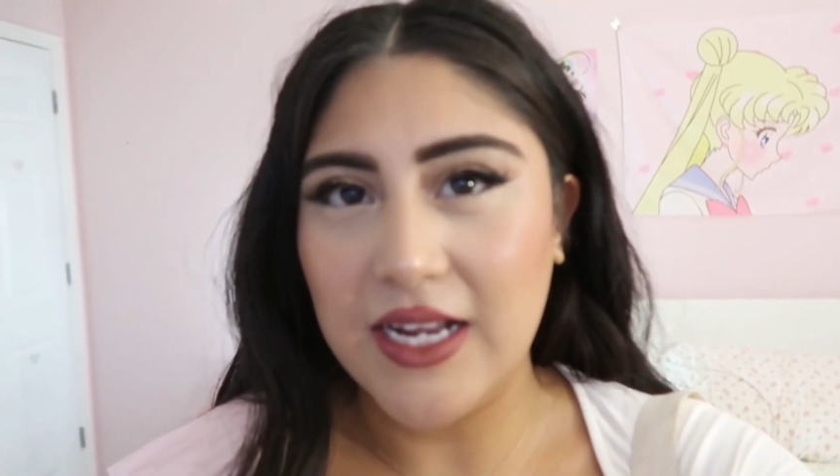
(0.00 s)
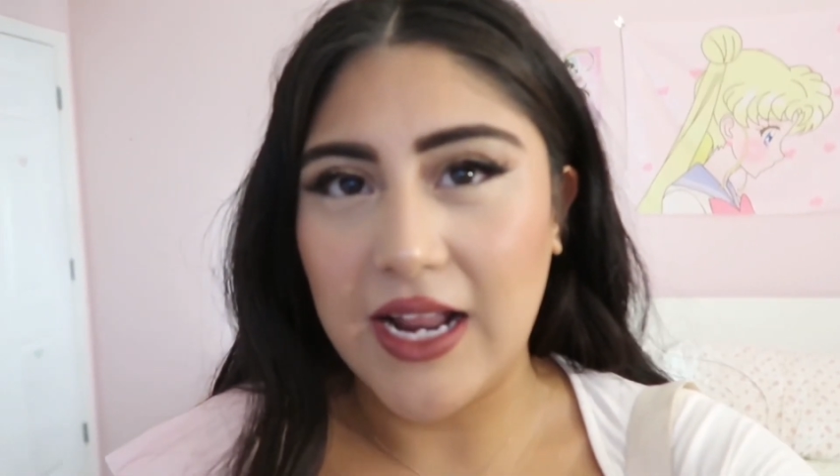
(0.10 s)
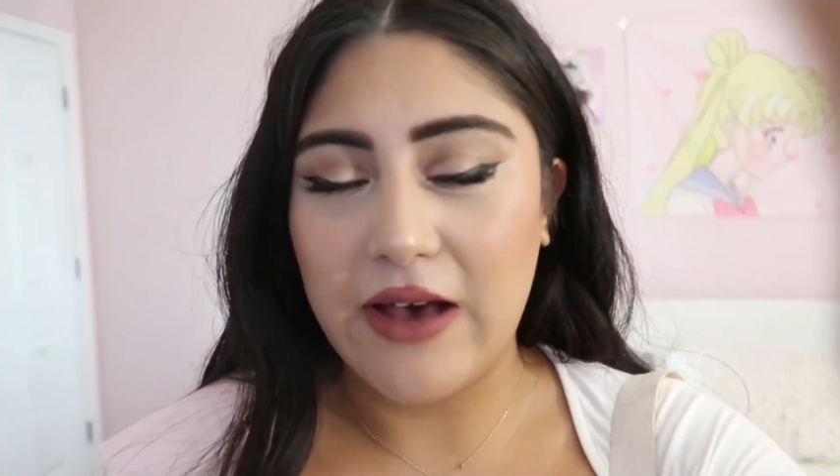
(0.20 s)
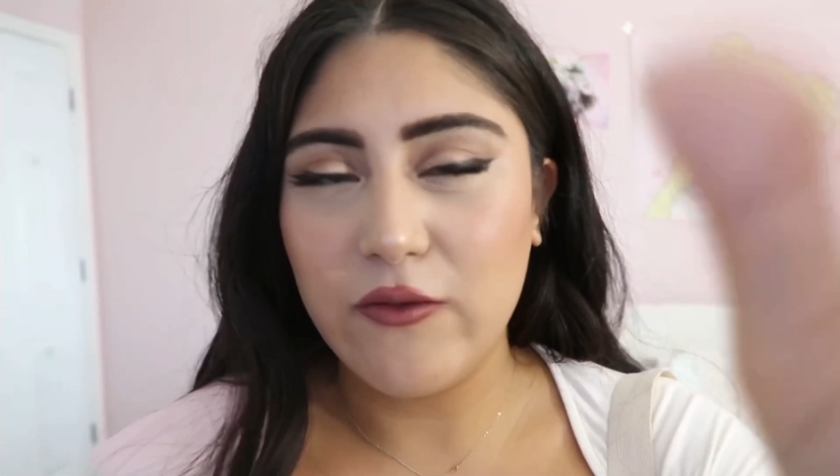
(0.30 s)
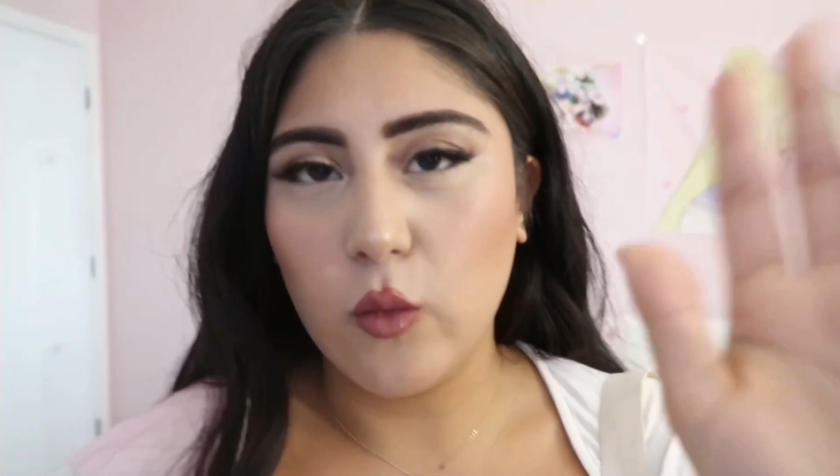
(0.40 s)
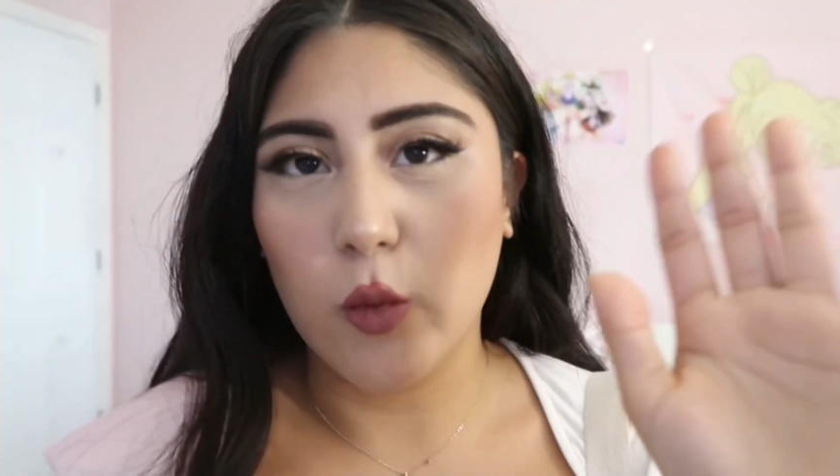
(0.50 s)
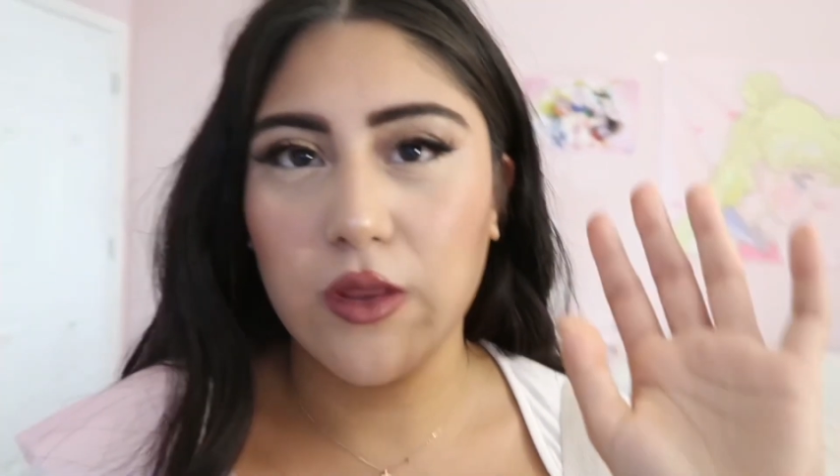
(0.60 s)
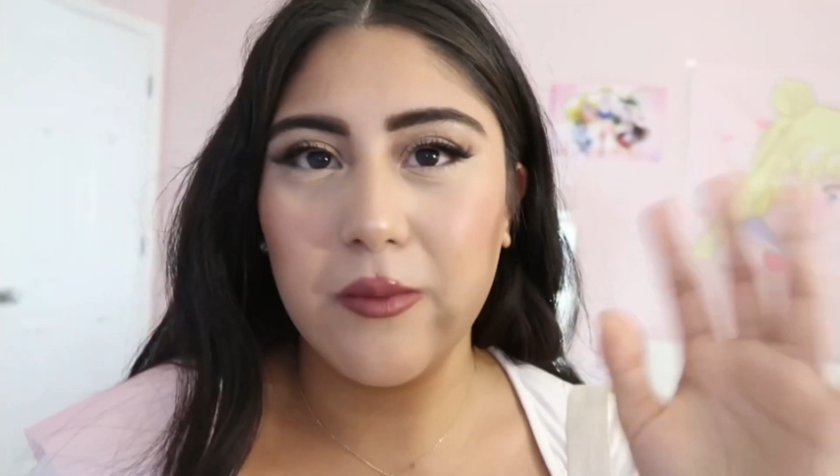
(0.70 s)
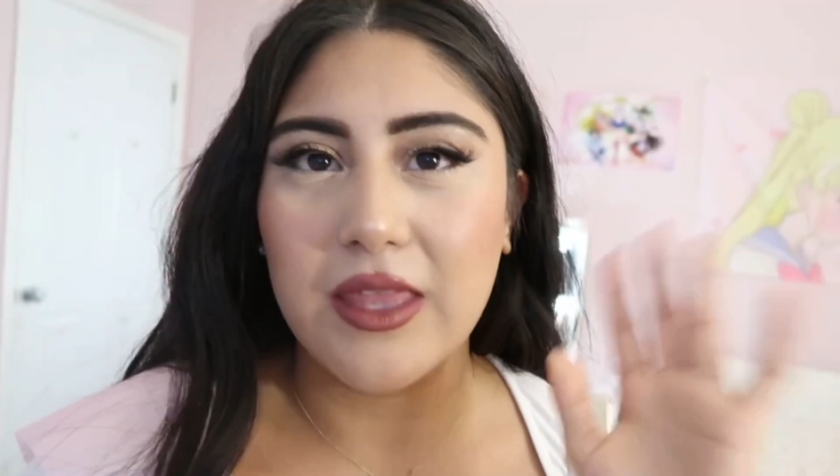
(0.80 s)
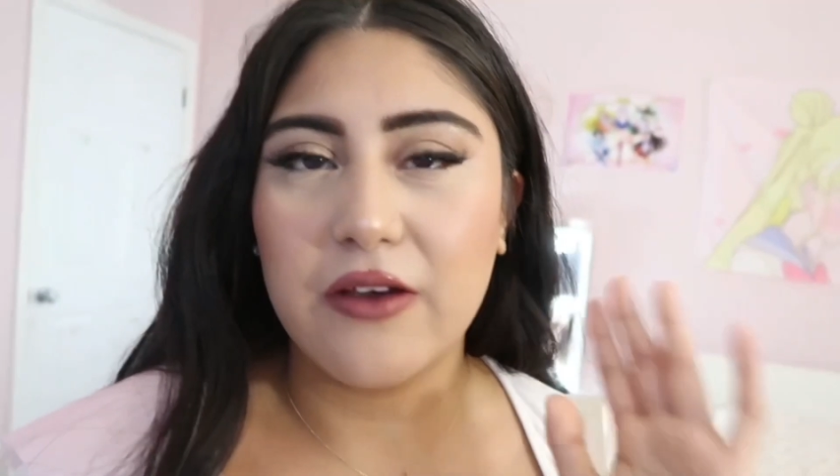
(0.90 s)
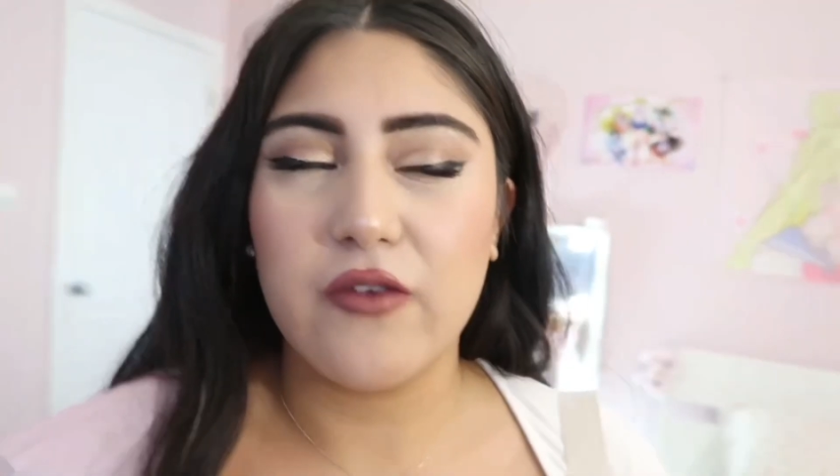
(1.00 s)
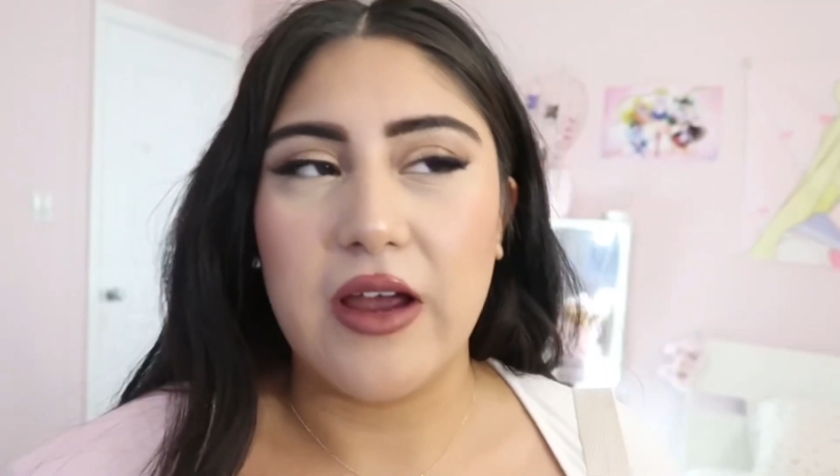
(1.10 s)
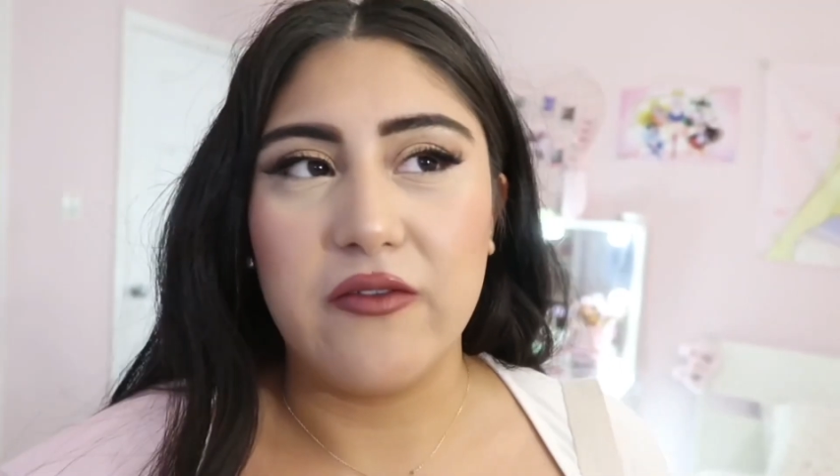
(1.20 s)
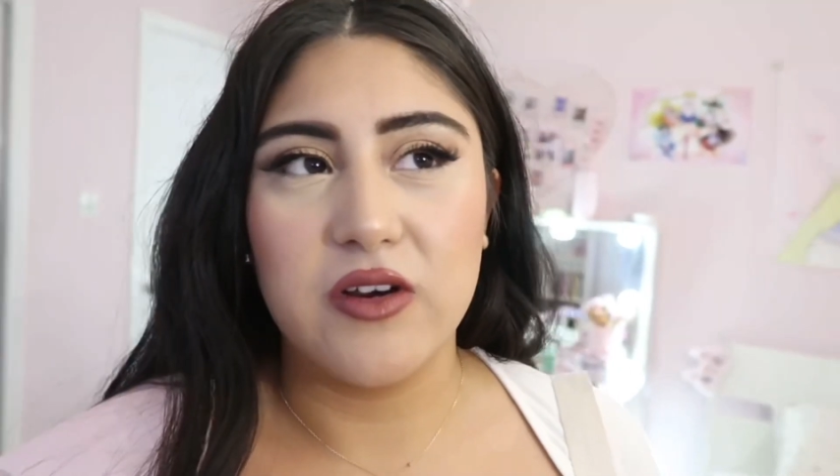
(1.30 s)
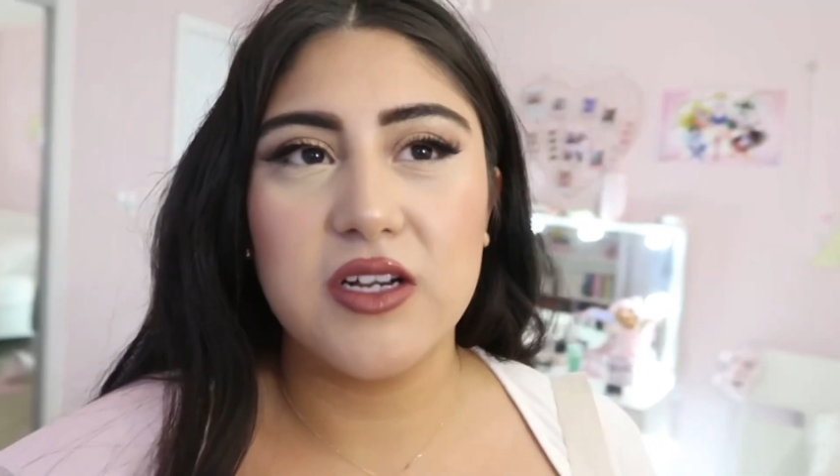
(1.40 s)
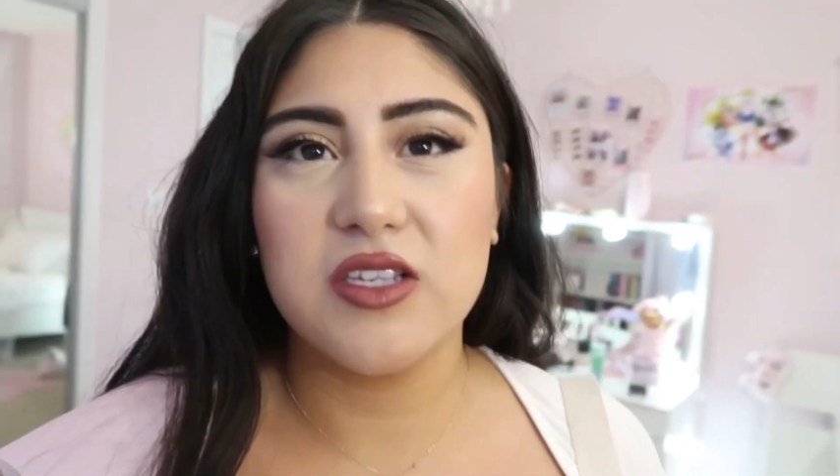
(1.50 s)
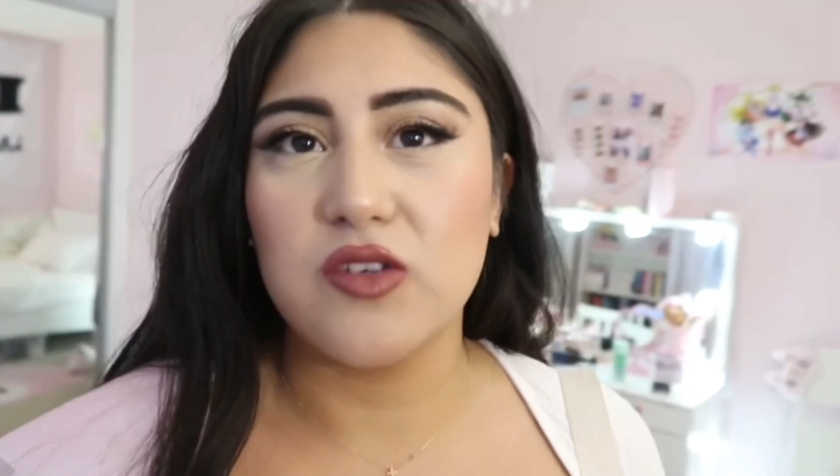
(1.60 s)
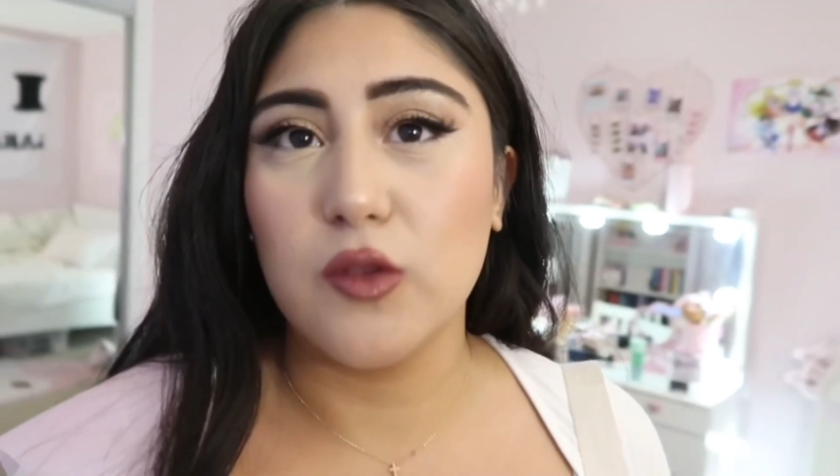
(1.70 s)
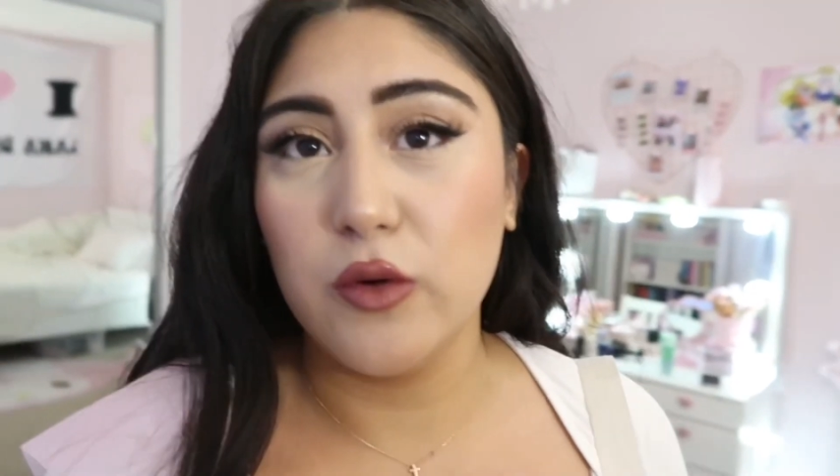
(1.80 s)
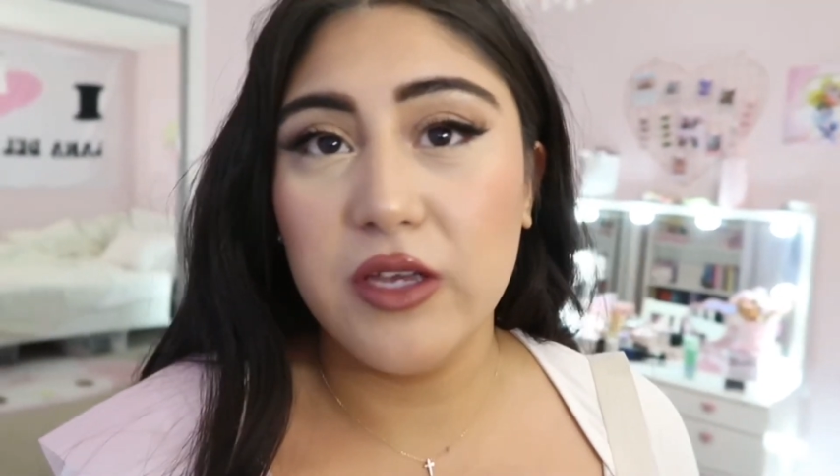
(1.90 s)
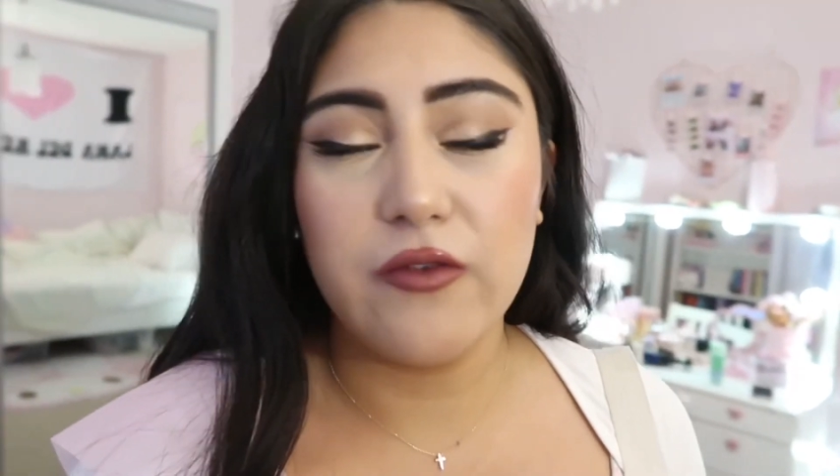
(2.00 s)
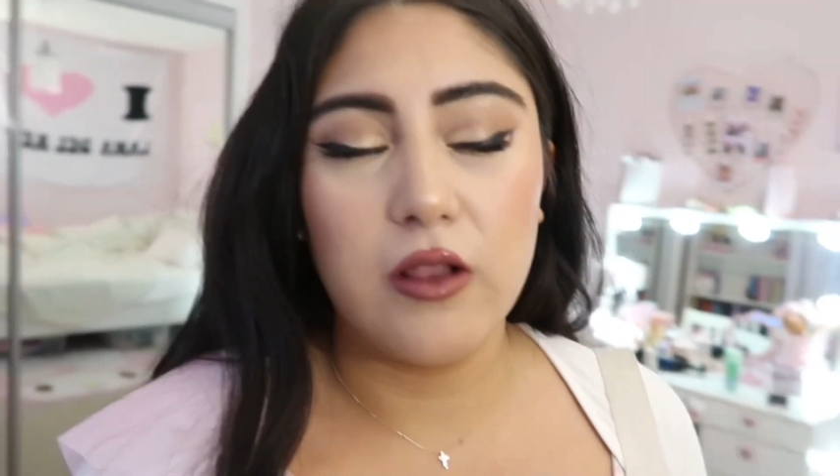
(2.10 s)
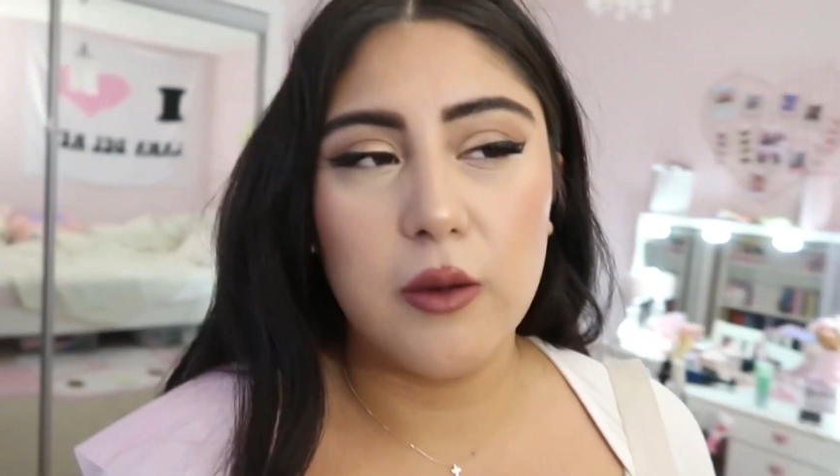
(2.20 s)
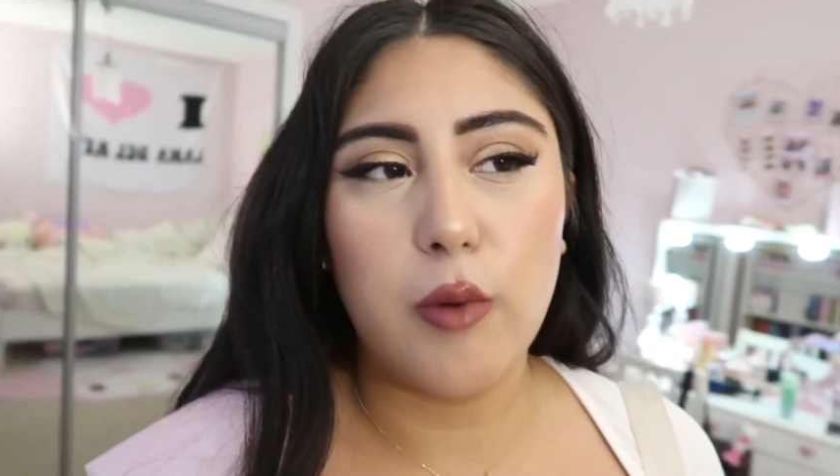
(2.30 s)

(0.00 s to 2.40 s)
and I haven't worn them in like forever because they're low-key falling